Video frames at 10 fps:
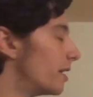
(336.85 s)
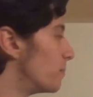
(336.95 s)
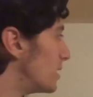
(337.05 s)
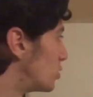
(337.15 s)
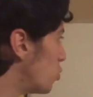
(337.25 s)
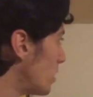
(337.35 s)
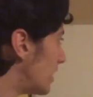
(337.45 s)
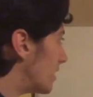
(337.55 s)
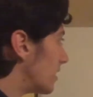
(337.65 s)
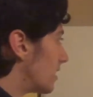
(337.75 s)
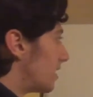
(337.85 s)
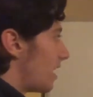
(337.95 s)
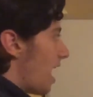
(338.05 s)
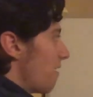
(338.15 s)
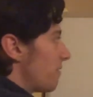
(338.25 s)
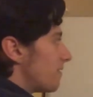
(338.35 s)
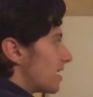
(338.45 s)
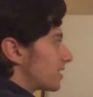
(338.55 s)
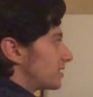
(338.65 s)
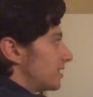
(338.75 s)
between f of
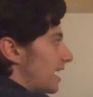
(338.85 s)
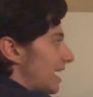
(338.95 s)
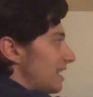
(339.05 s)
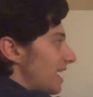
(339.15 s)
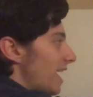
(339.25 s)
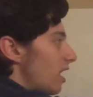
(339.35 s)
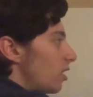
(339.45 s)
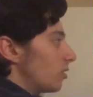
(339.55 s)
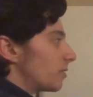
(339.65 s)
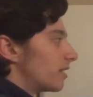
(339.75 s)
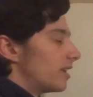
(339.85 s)
x and L